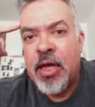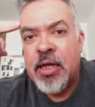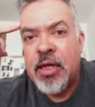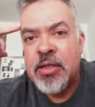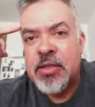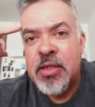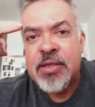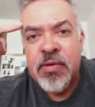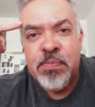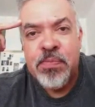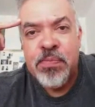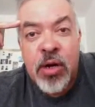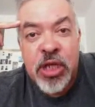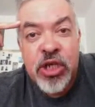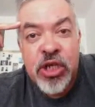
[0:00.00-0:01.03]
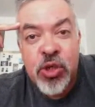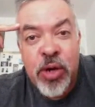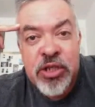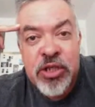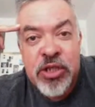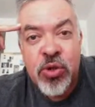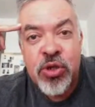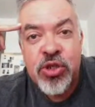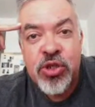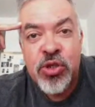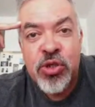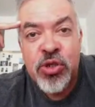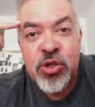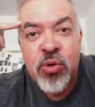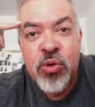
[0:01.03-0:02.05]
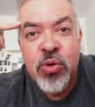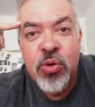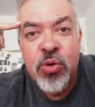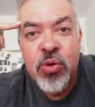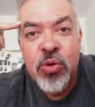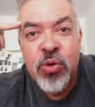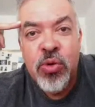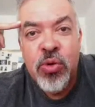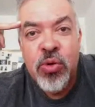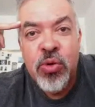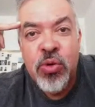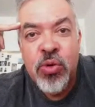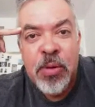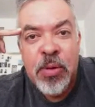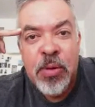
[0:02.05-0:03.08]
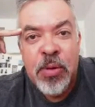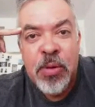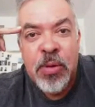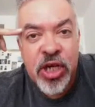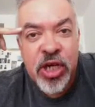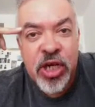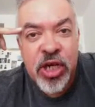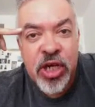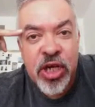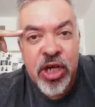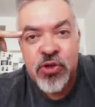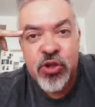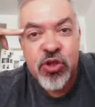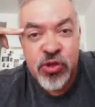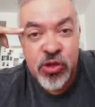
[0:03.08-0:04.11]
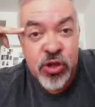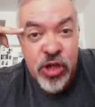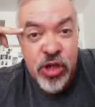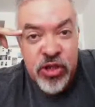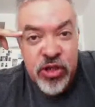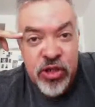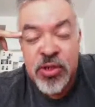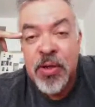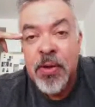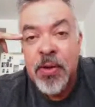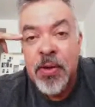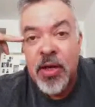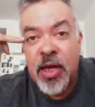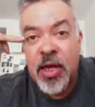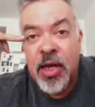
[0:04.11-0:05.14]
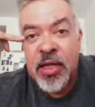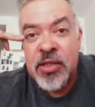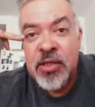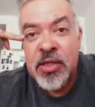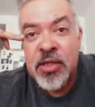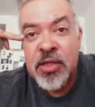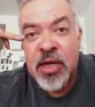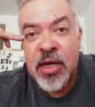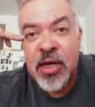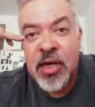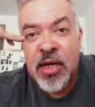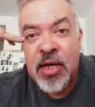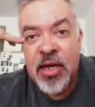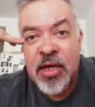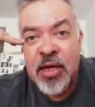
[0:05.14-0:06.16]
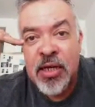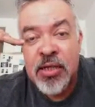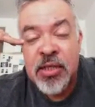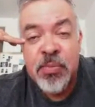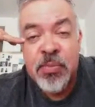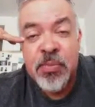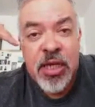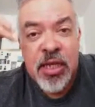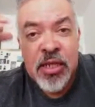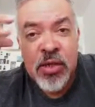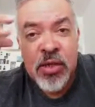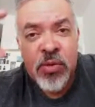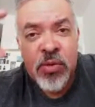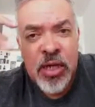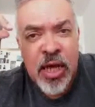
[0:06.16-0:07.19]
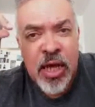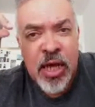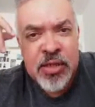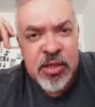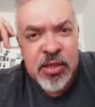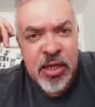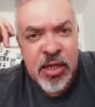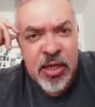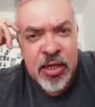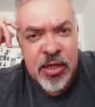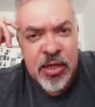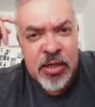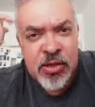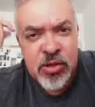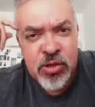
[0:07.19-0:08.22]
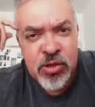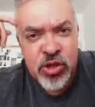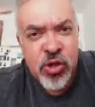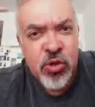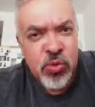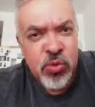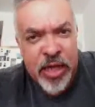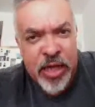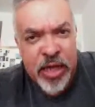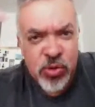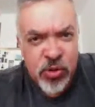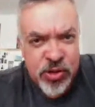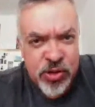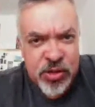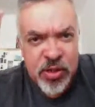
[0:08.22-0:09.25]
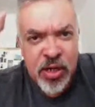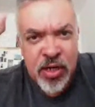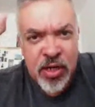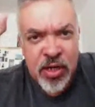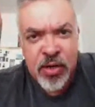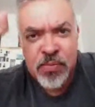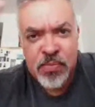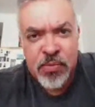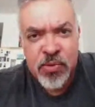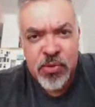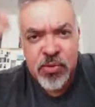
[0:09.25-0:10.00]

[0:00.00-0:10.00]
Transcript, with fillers: and he asked editors to send him a project with suggestions and uh, in the beginning, we had uh, two editors uh,